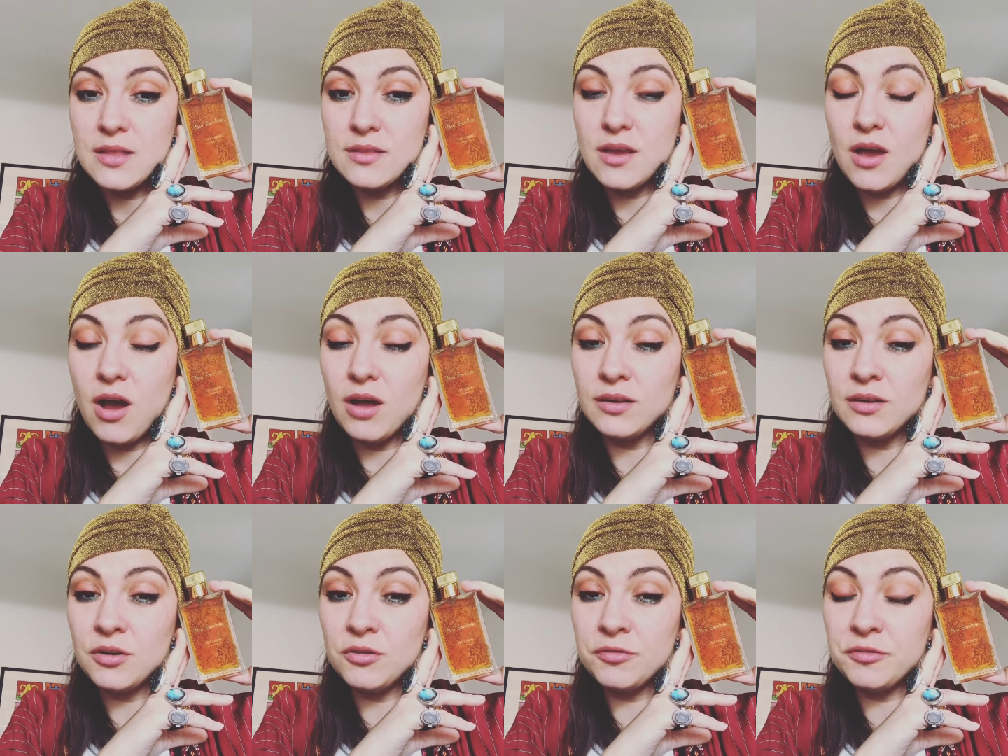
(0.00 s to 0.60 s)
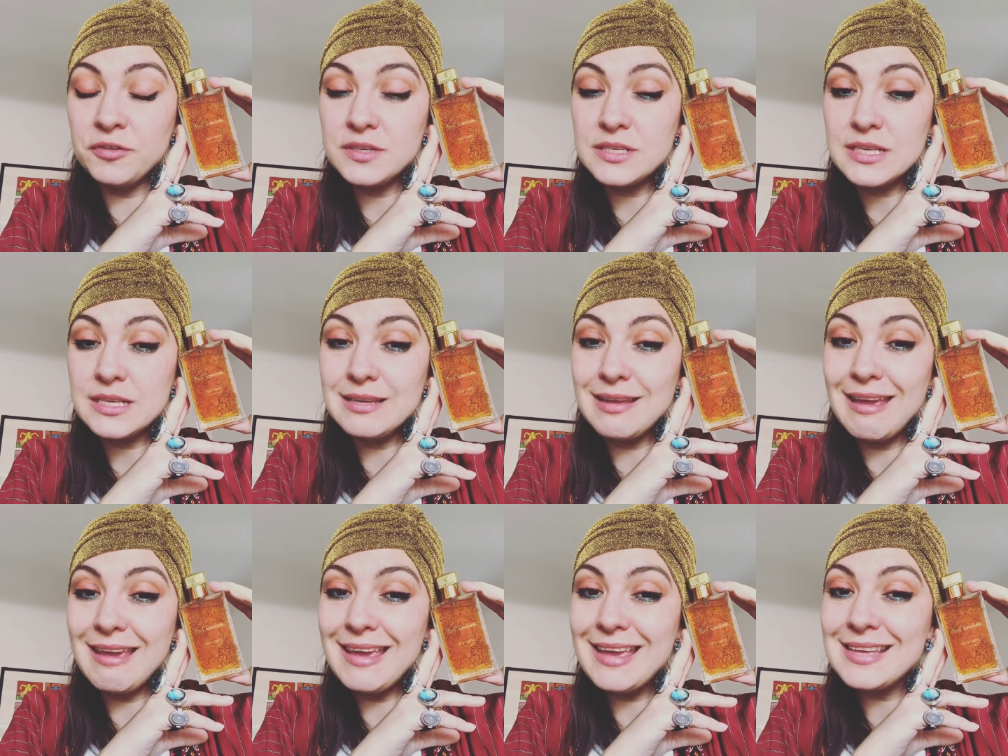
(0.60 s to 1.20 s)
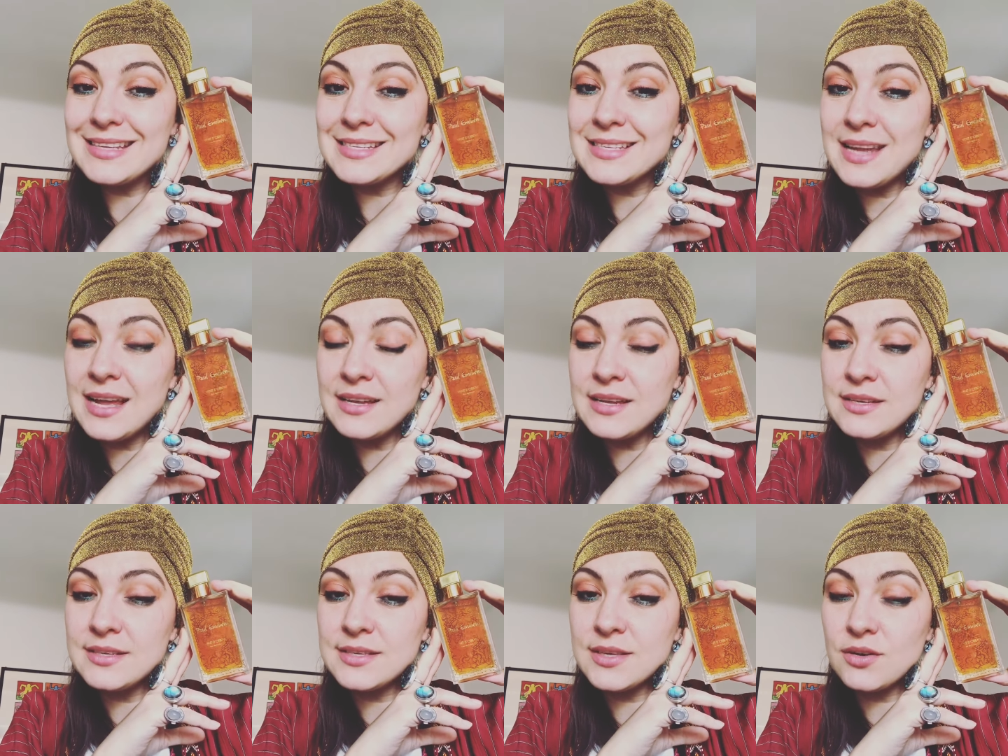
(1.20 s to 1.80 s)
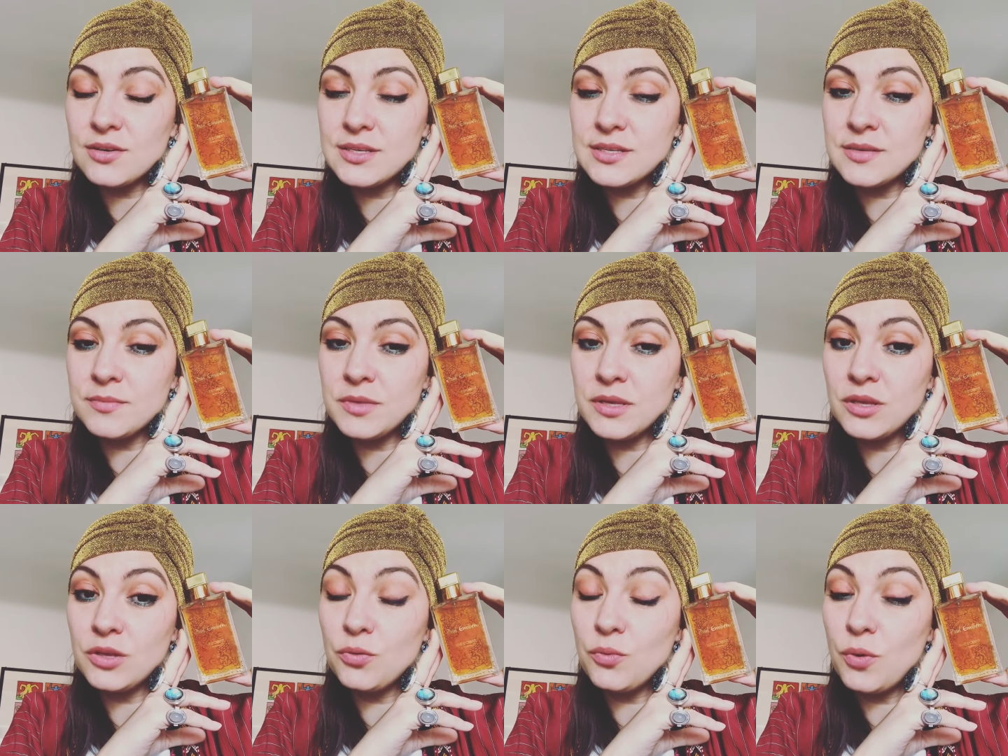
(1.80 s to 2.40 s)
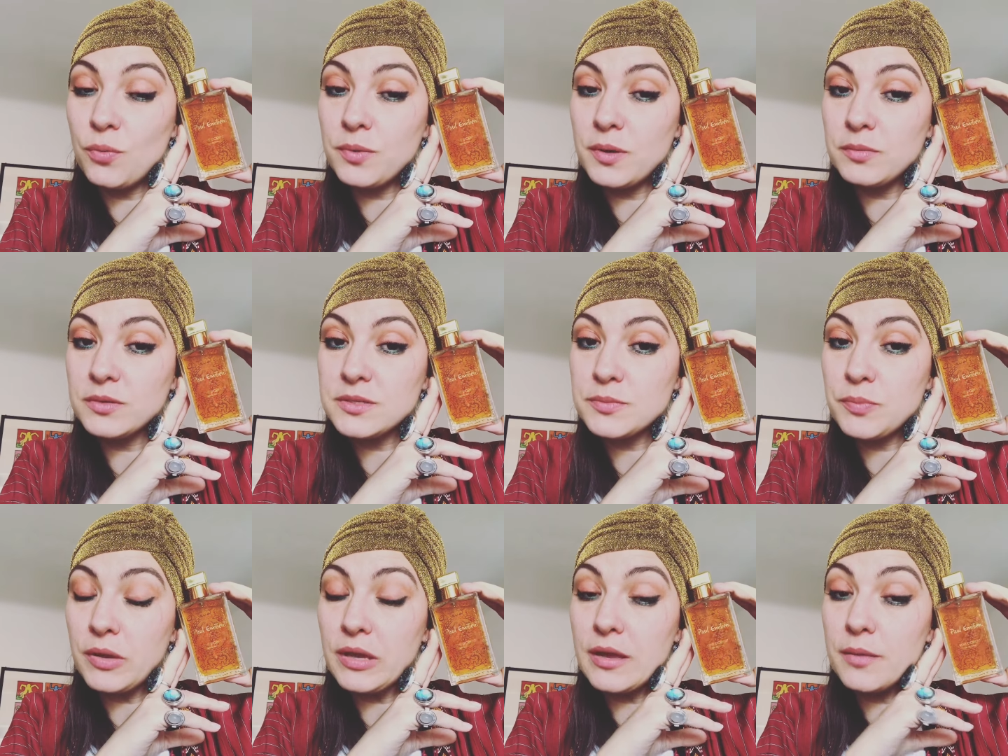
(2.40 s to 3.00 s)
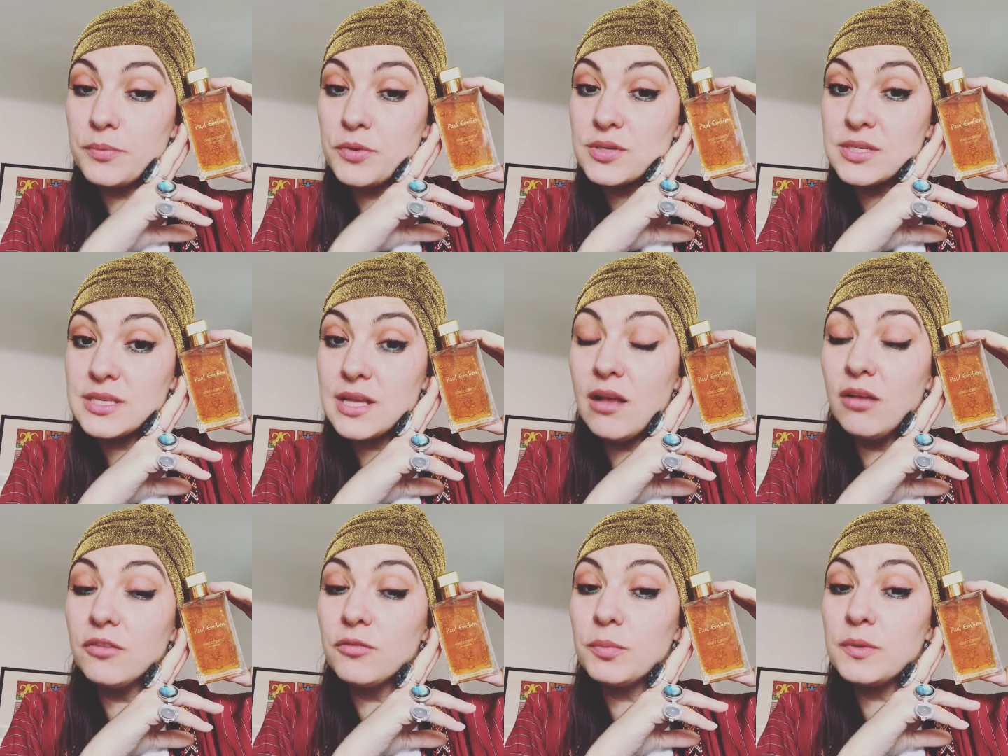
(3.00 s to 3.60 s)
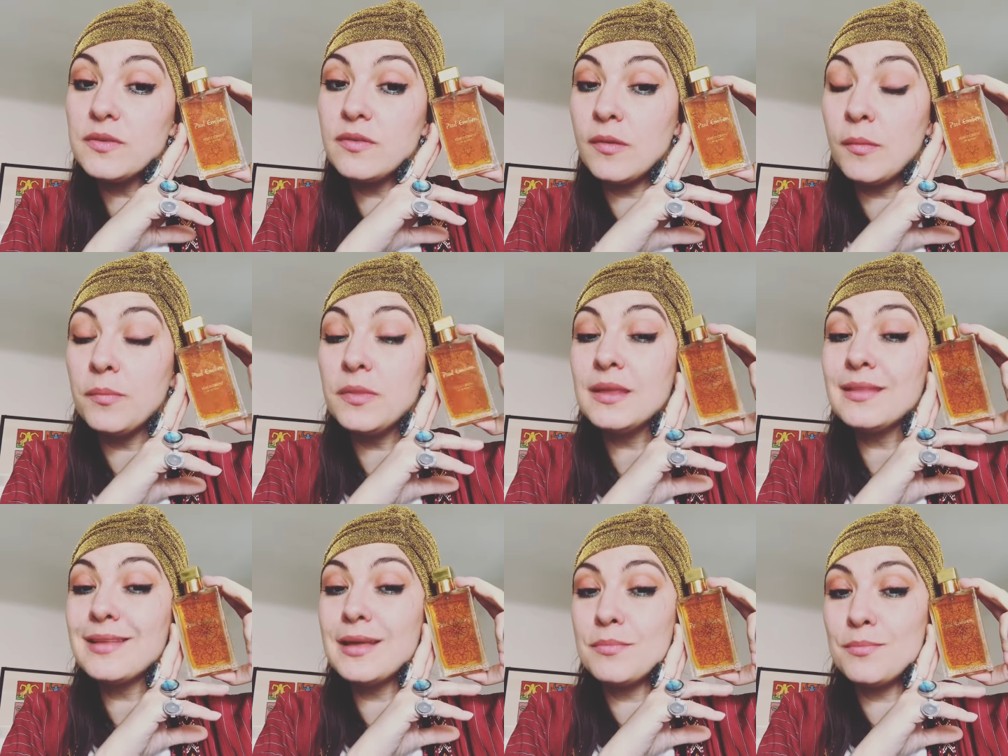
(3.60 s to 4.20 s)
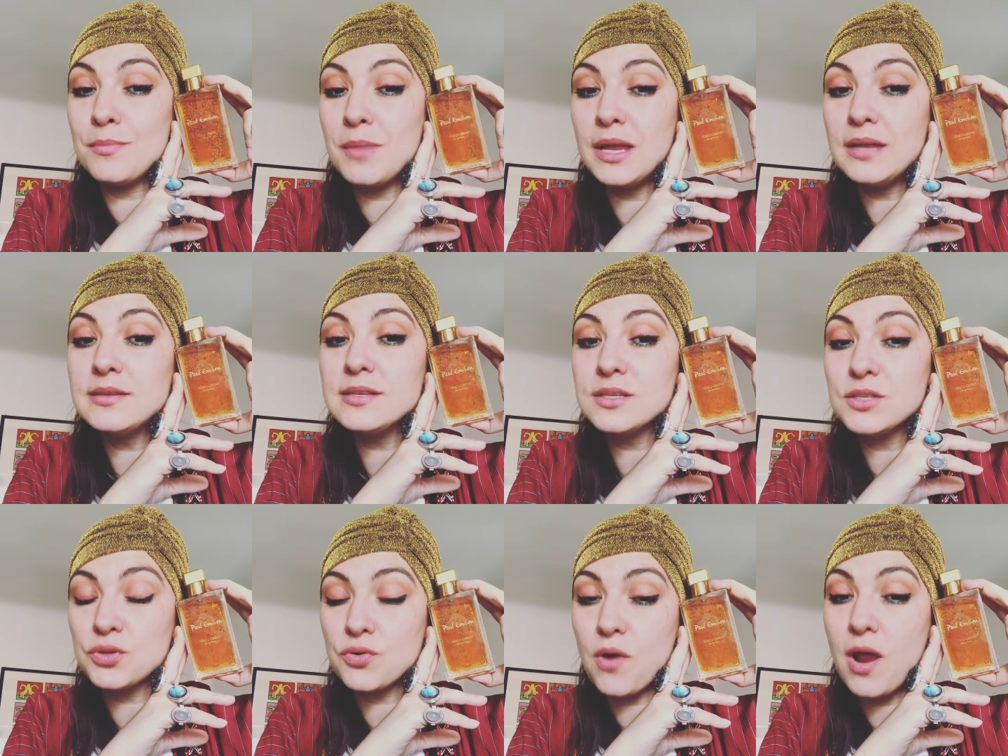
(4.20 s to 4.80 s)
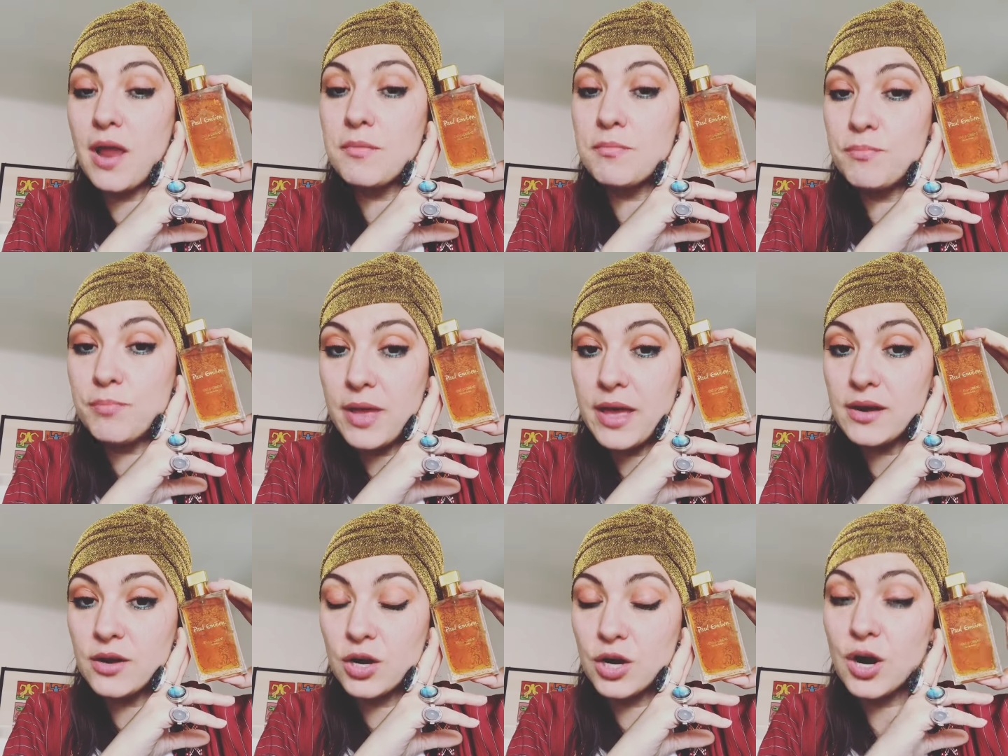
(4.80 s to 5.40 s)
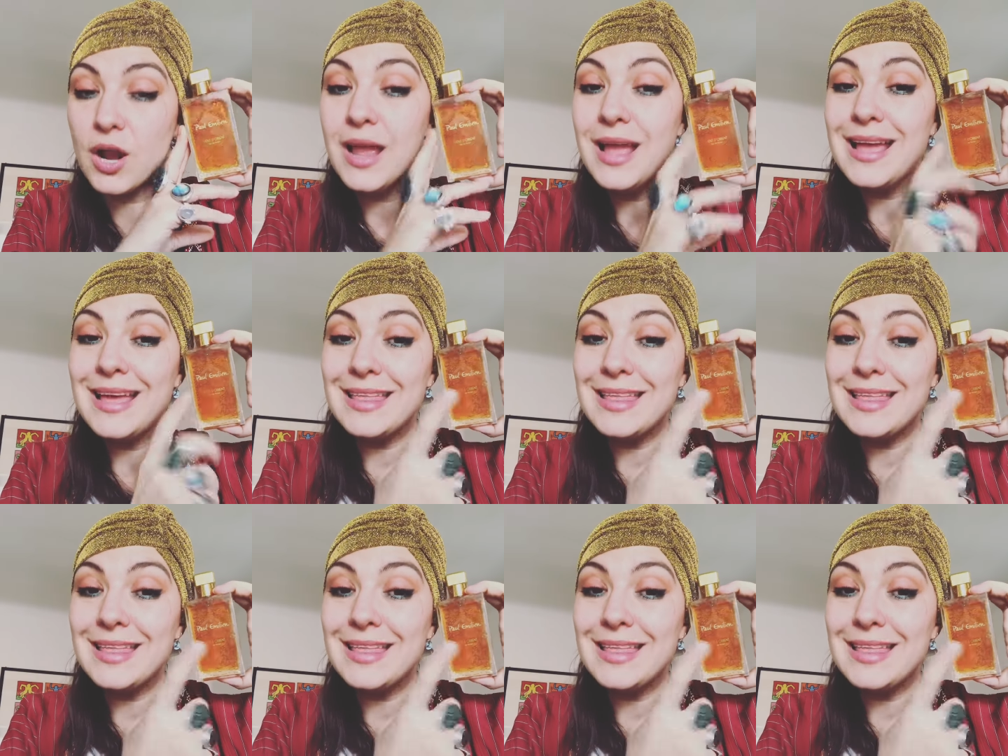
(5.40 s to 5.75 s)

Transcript: The odd note for today is not necessarily something you won't be able to pick up yourselves, but something that might describe better